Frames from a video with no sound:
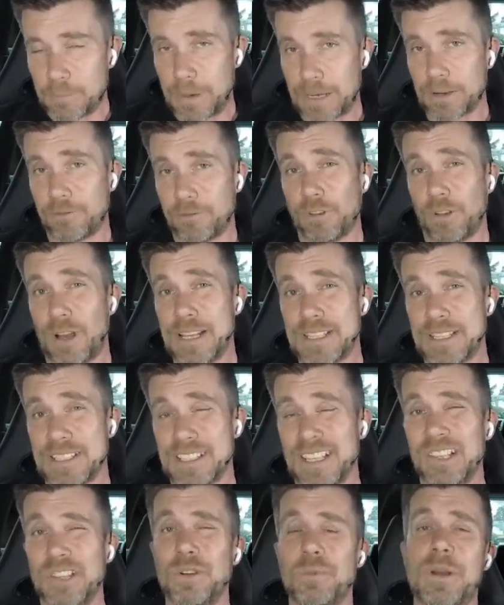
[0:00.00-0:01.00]
butterflies,
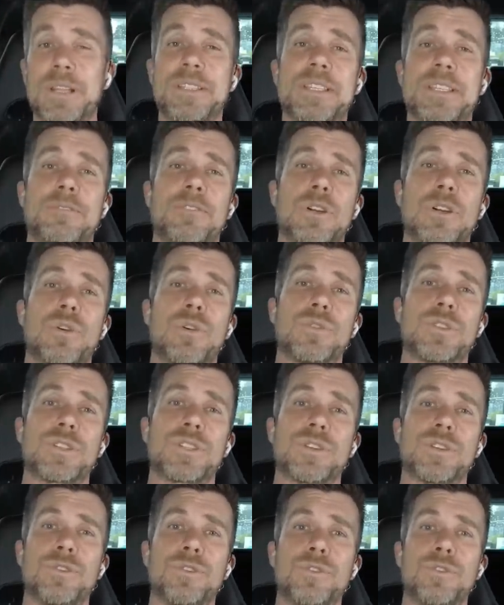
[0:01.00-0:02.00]
it's a little bit difficult
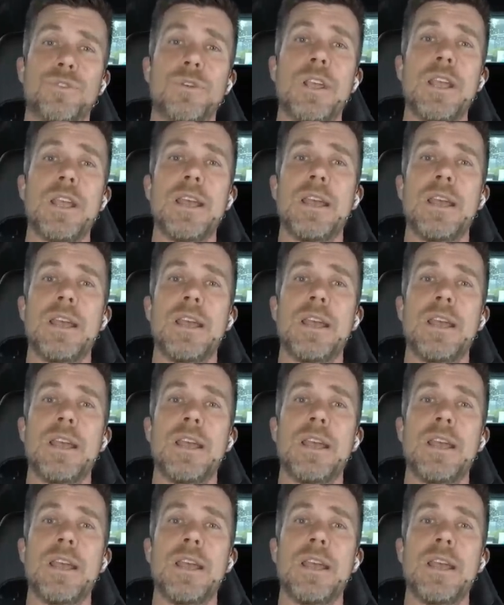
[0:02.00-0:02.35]
to